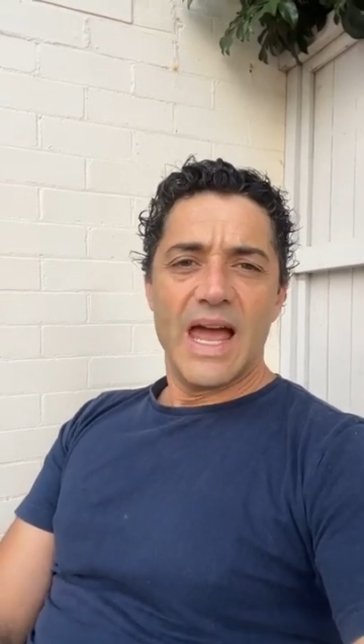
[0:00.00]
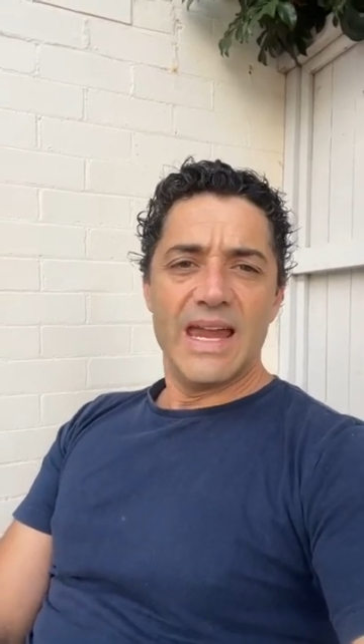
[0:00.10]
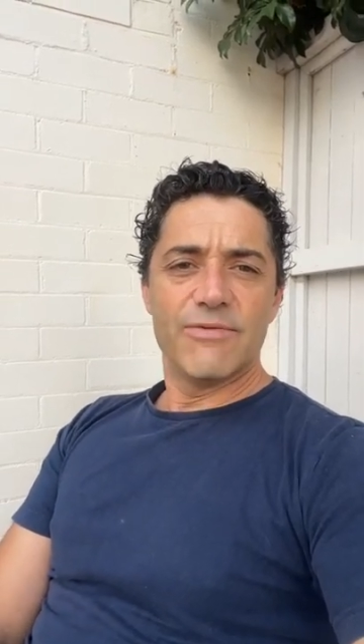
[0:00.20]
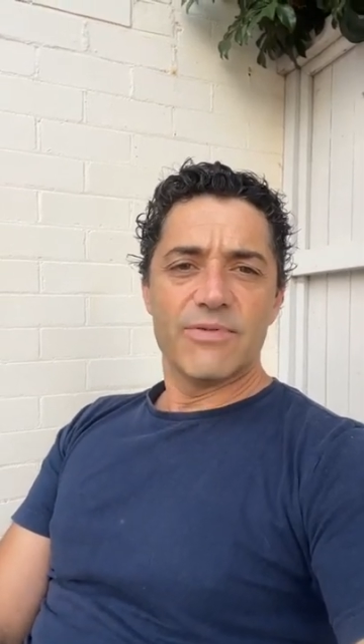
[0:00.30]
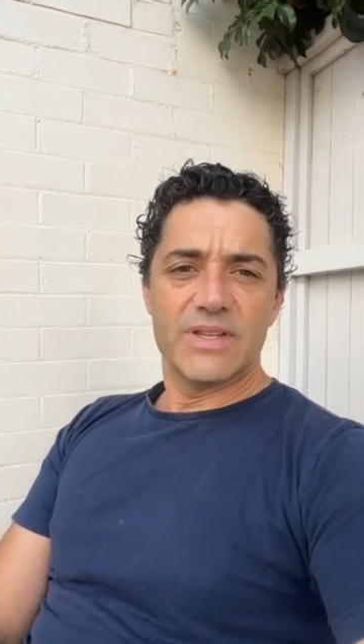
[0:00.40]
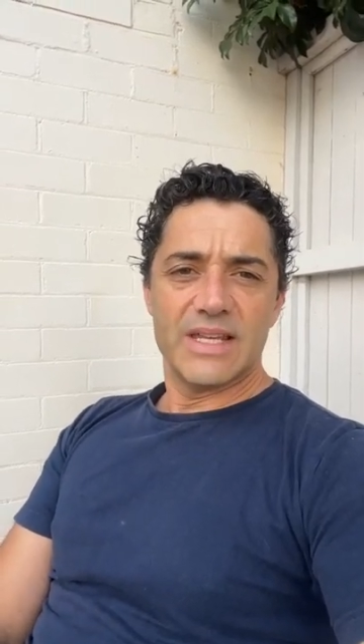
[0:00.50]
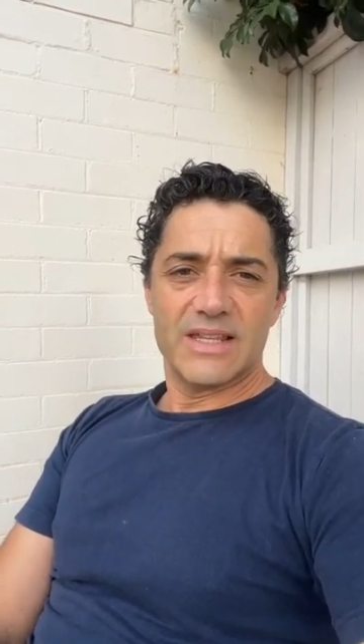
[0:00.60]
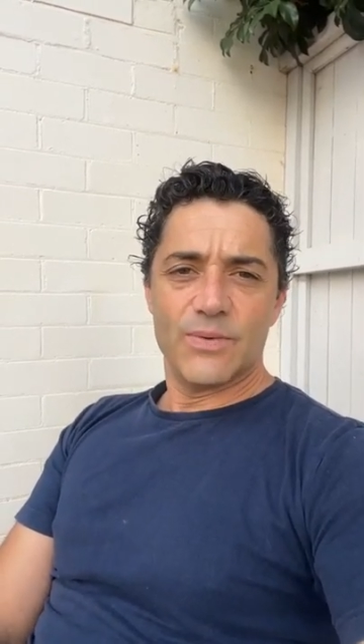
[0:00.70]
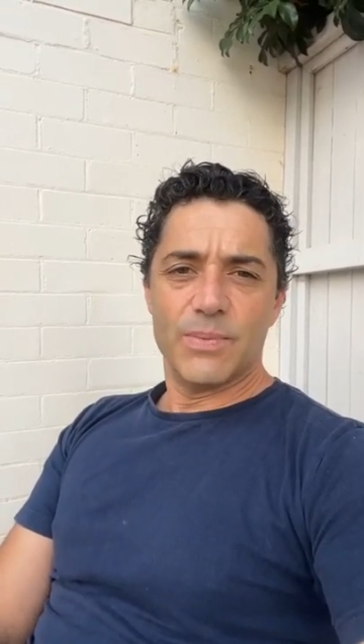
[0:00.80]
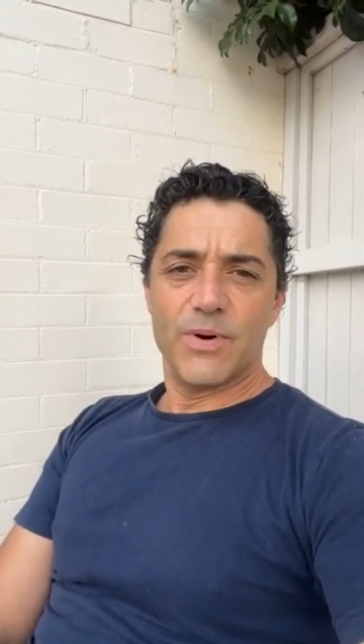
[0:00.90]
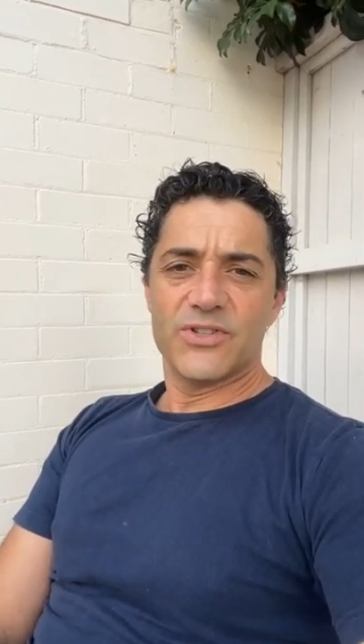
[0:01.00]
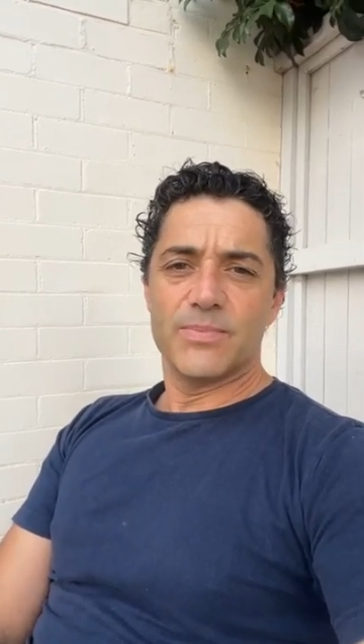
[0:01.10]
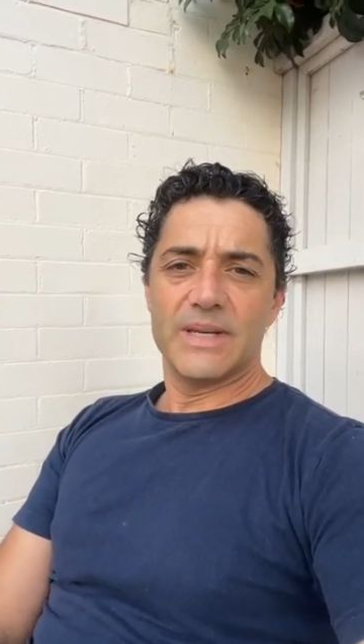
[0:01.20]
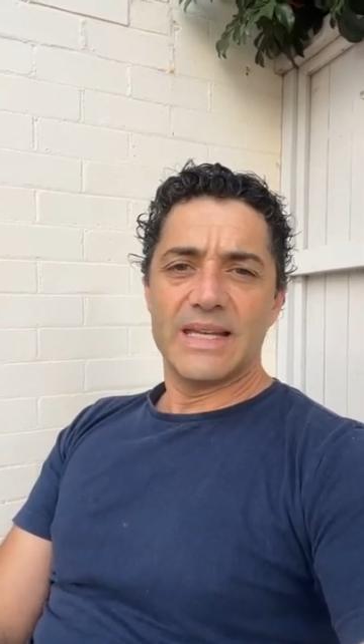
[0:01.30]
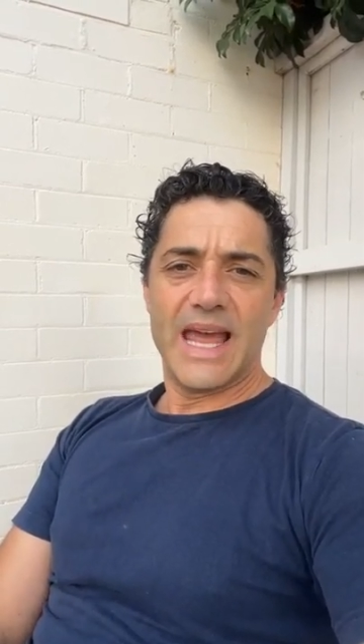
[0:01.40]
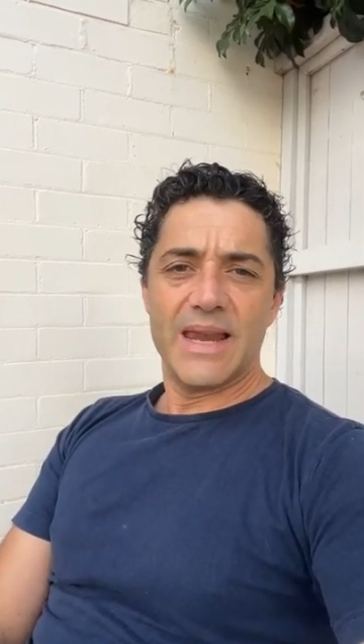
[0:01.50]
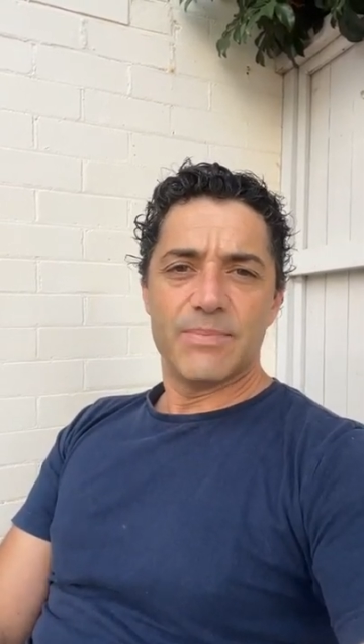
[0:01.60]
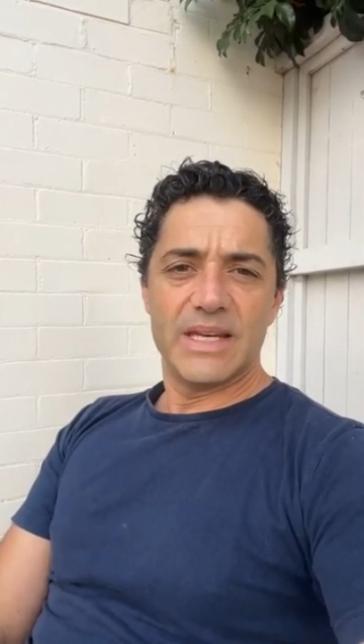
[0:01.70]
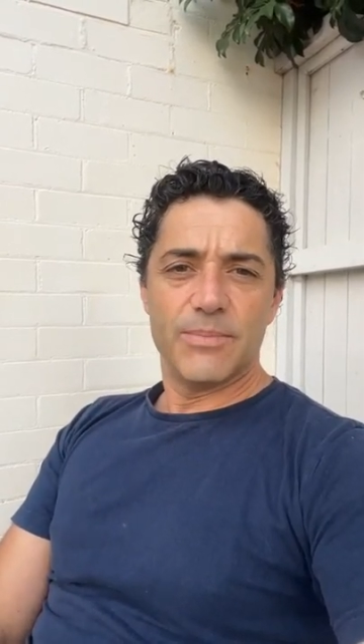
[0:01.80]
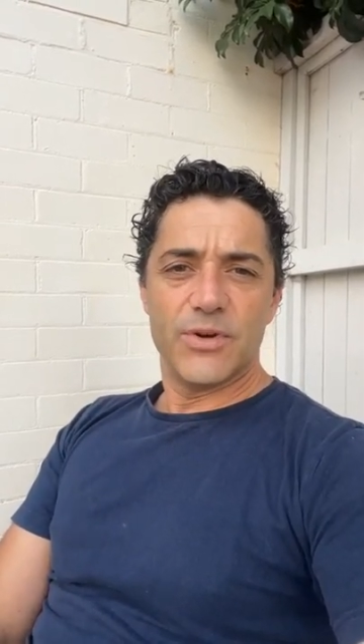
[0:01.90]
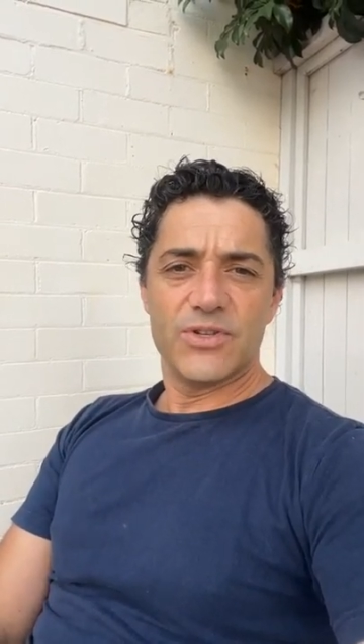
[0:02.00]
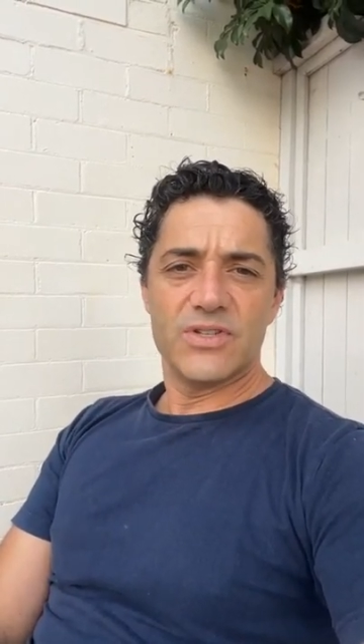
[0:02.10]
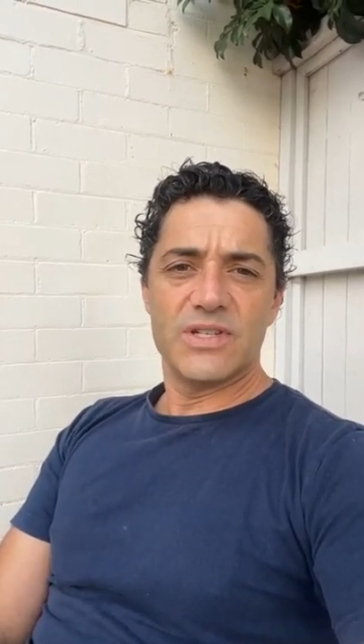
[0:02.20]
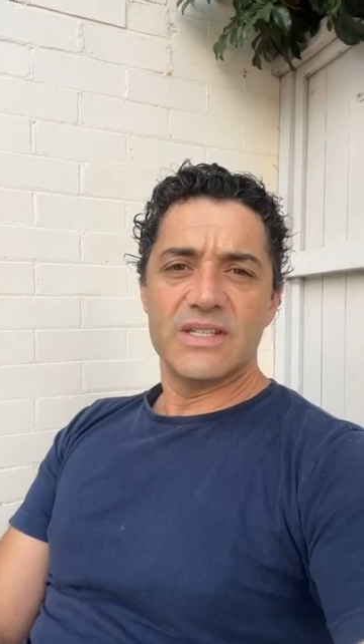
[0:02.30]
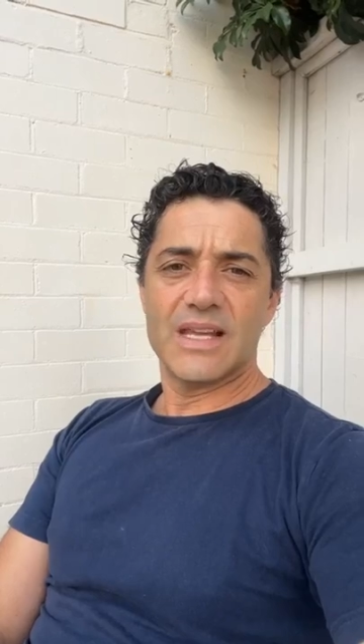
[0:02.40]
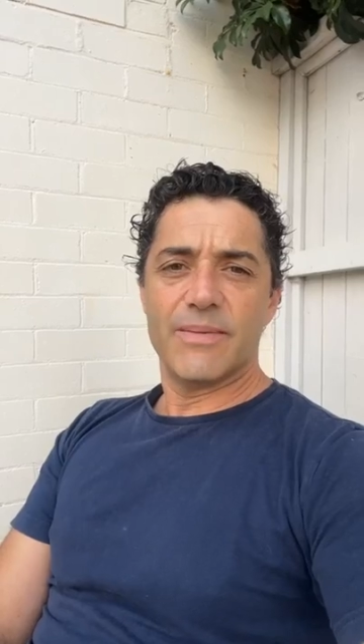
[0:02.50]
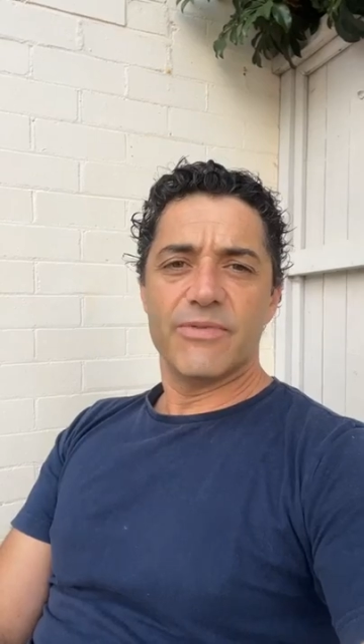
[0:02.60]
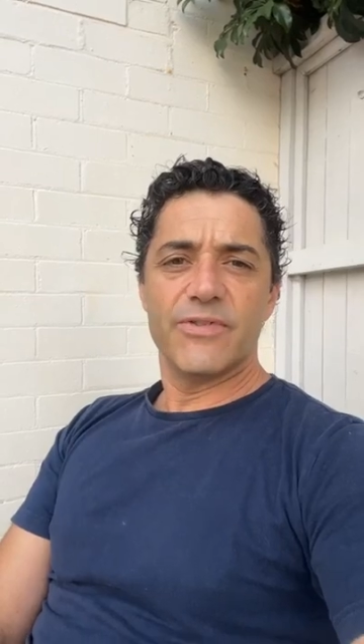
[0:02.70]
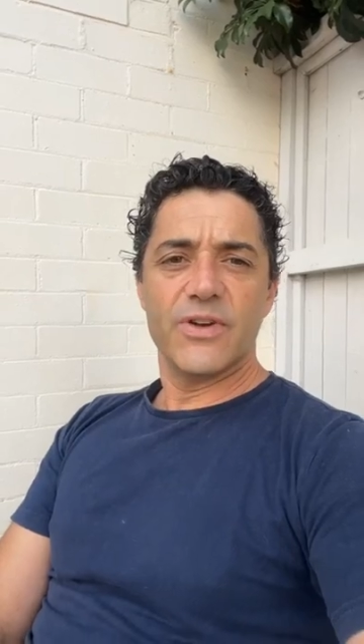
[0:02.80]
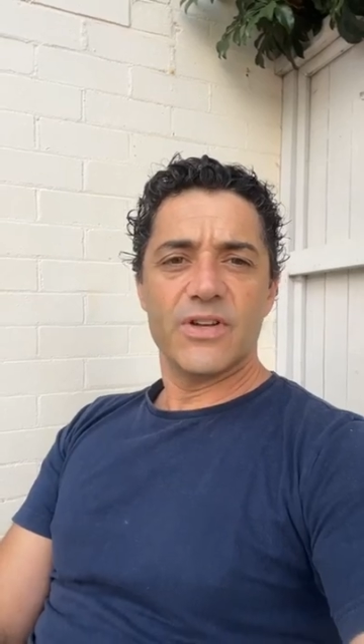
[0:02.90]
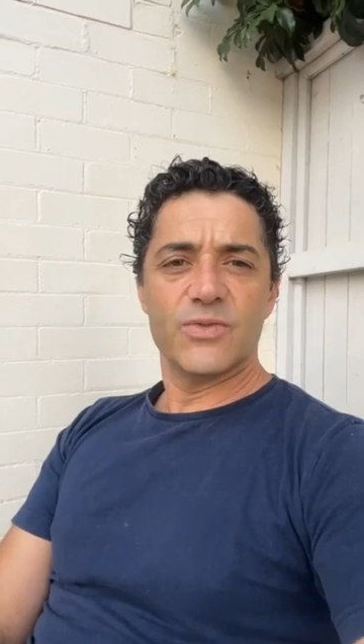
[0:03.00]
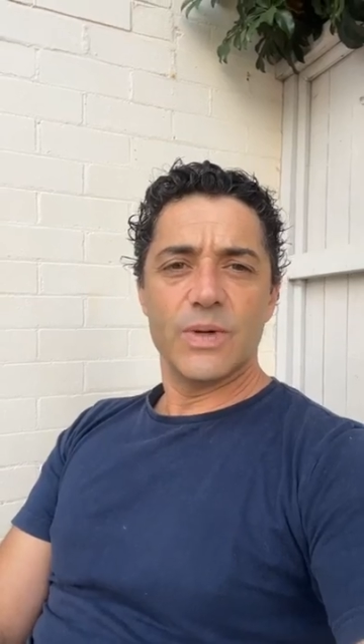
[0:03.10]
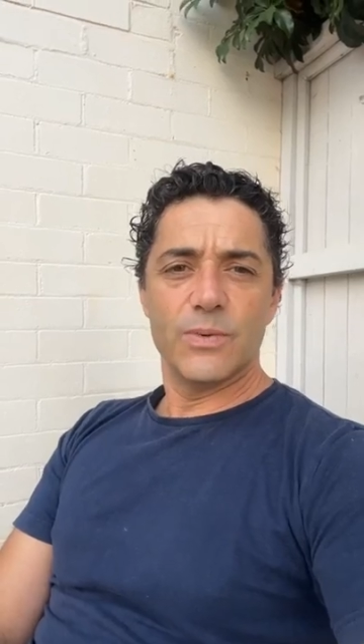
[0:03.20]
everything that we possibly can, but emergencies come first.